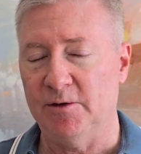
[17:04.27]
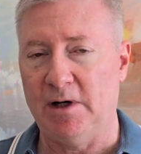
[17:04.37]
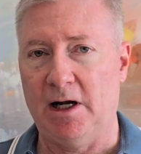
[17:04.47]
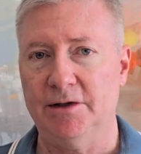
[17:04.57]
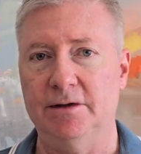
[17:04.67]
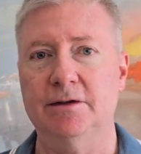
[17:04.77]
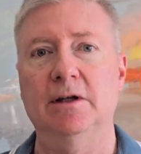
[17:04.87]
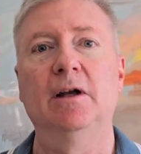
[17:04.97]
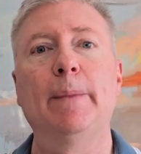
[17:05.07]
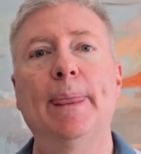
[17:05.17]

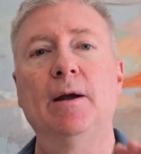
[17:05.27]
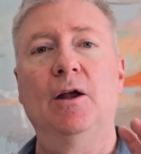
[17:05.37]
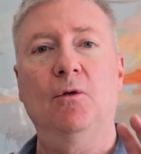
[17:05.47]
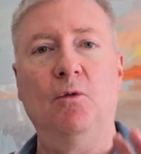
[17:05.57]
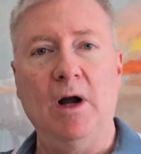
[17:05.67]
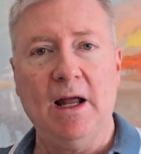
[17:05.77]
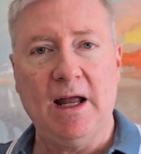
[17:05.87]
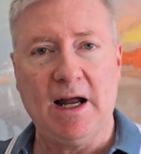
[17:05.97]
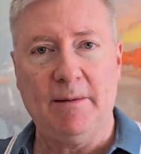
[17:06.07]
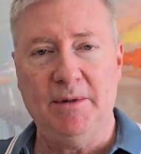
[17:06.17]
arises. What
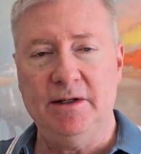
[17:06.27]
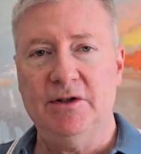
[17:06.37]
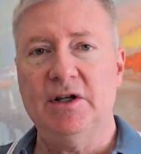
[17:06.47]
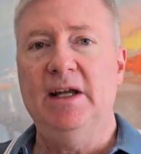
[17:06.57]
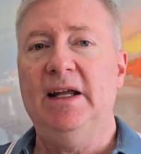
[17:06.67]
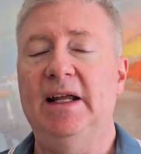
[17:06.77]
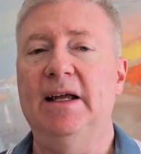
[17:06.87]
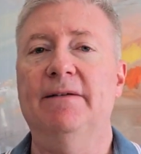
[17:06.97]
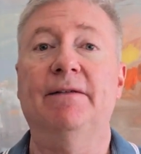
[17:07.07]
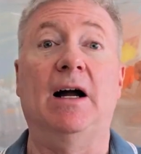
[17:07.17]
happens
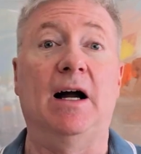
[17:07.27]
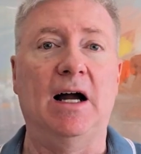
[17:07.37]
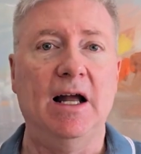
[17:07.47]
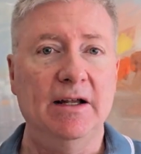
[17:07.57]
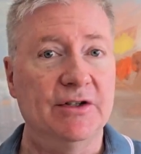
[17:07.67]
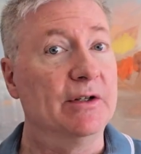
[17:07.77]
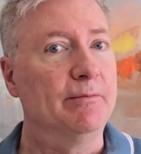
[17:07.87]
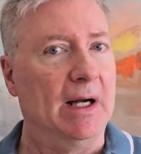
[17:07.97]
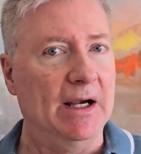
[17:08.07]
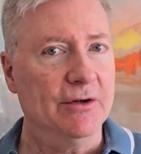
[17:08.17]
if I, as a
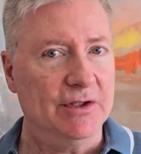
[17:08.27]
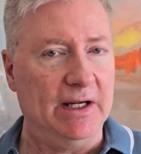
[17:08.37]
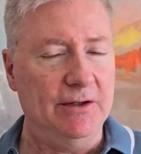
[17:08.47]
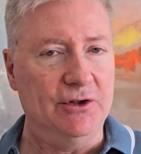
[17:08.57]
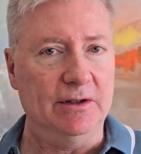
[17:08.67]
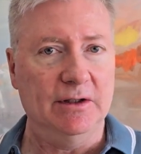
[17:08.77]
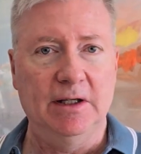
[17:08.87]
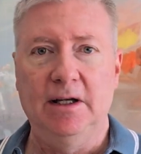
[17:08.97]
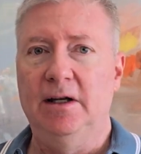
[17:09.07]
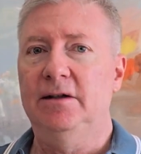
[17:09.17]
buyer's agent,
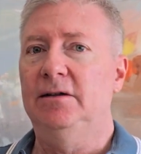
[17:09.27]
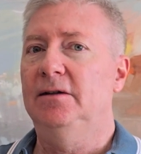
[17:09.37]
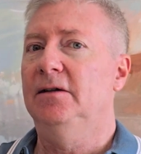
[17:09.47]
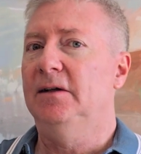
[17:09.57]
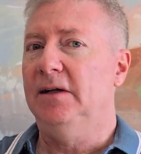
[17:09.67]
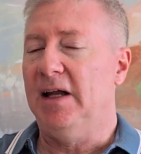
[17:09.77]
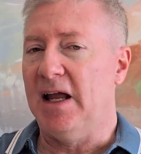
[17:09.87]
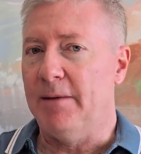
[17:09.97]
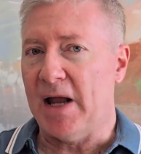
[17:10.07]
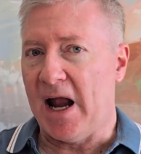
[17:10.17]

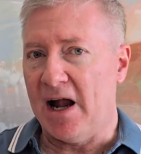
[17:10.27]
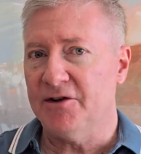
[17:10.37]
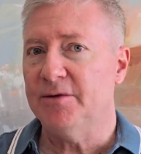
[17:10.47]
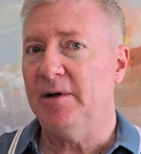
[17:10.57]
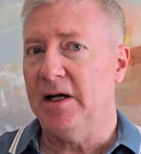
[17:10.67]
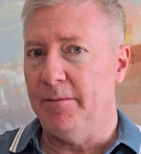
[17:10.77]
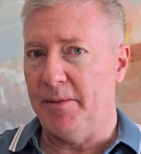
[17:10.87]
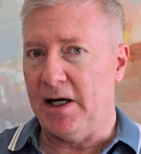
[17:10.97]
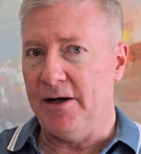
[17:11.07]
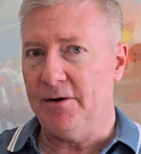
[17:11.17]
am asked by a
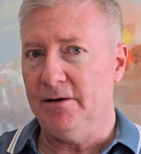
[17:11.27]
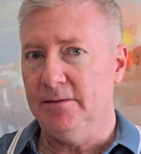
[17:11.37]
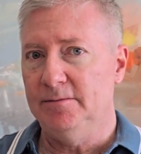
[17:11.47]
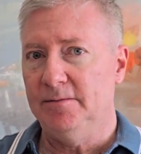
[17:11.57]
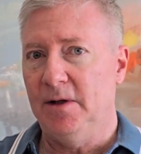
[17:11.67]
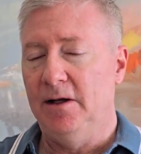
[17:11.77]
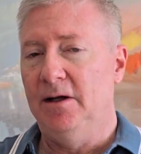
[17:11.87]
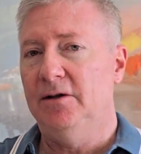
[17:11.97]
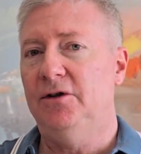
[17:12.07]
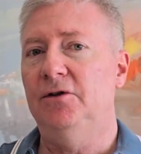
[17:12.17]
buyer
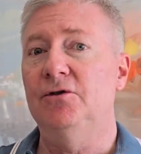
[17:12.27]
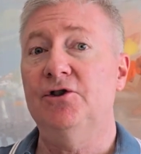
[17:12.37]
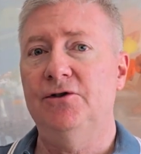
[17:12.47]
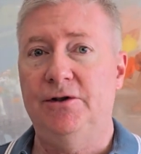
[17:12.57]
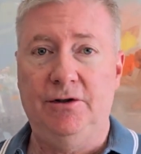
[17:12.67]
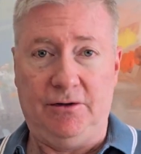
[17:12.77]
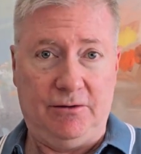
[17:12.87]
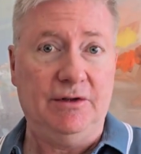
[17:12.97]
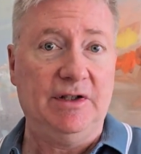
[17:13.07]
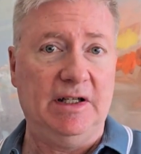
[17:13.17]
to
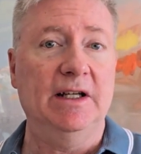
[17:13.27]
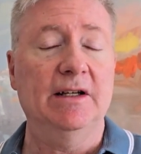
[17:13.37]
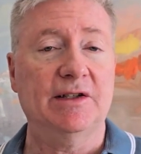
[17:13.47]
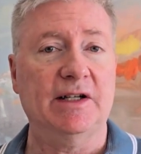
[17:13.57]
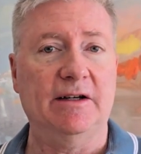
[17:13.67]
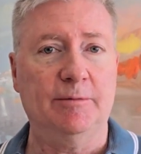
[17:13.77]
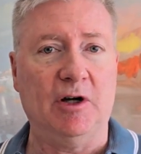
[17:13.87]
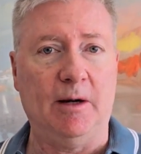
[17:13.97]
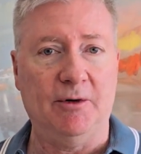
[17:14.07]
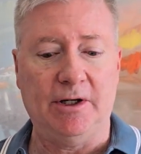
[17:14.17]
see a set of
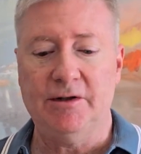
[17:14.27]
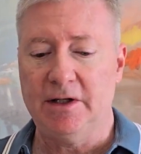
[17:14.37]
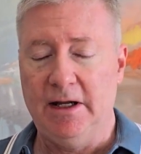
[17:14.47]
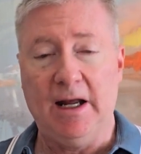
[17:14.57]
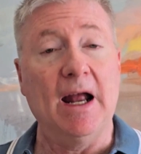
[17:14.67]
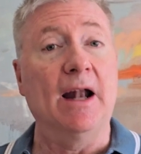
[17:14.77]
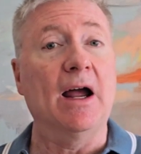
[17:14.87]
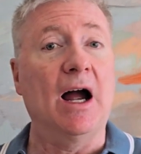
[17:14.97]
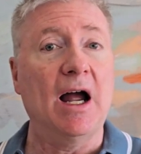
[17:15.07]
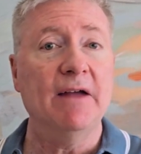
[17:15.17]
properties, and
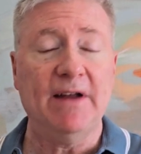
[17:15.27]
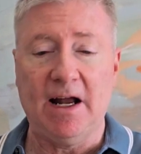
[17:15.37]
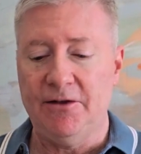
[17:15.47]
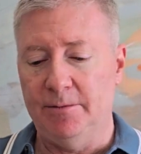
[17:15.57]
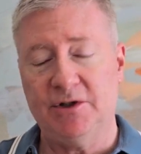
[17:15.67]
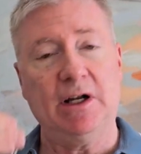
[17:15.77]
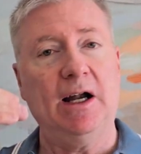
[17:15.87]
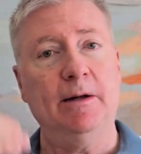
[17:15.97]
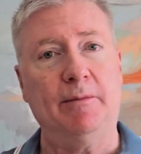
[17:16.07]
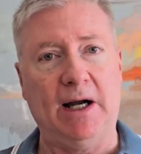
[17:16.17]
I've had them
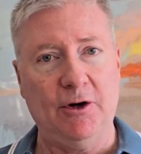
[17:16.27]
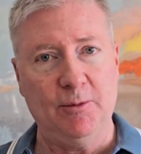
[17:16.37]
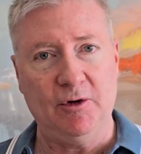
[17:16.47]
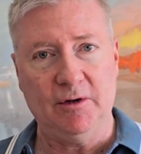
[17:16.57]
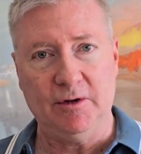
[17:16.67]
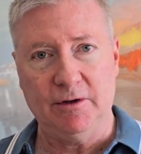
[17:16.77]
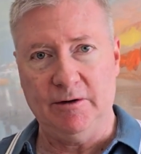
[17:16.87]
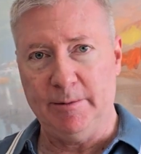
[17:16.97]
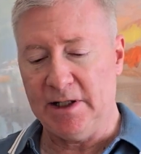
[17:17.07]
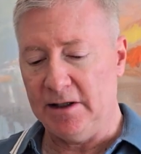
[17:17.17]
sign a buyer broker
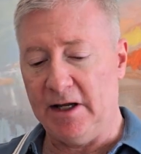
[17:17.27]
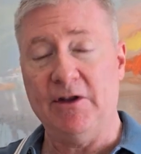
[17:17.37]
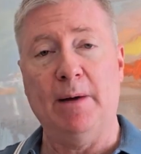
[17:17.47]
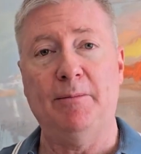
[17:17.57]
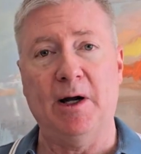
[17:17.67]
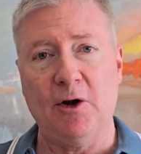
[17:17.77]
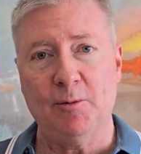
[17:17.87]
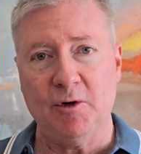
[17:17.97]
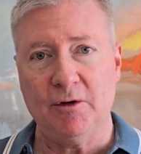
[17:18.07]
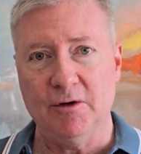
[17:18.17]
agreement, and that buyer
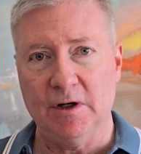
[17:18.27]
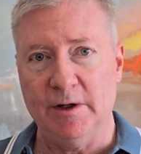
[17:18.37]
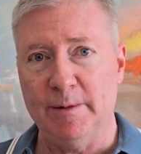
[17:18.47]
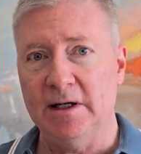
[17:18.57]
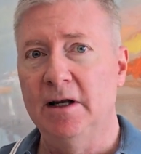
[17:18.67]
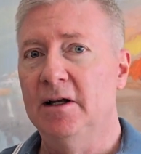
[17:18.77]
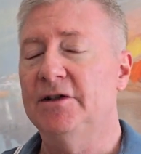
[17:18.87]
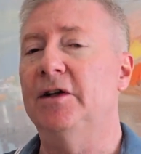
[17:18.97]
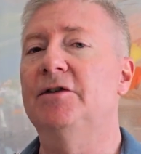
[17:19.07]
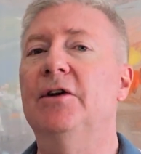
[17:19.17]
broker agreement
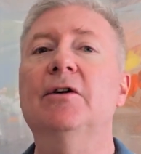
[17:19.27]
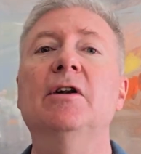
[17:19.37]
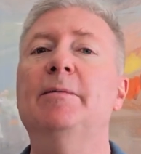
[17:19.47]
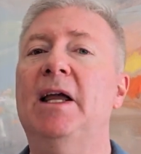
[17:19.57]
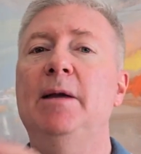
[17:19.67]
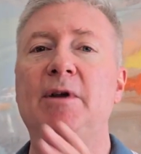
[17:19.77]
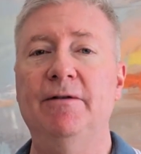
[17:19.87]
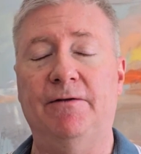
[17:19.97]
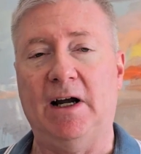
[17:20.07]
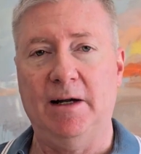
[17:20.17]
says they're going to pay me
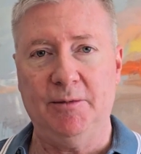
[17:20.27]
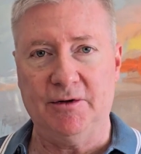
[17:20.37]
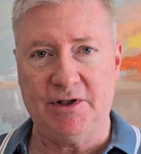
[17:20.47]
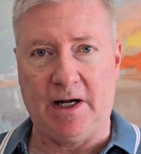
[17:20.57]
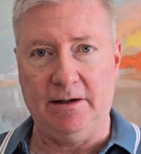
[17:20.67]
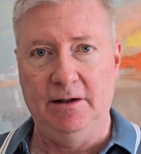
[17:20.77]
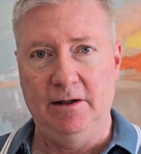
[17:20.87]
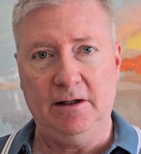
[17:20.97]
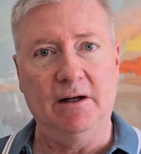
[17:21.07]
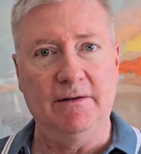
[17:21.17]
5%
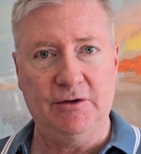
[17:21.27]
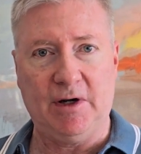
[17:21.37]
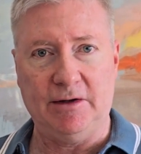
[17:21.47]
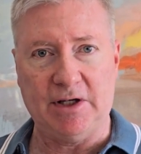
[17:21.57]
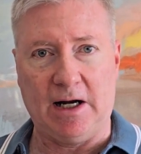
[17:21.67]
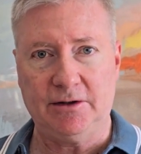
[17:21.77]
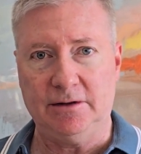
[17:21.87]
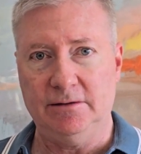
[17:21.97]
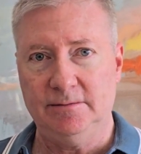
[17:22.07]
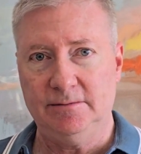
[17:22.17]
of a transaction.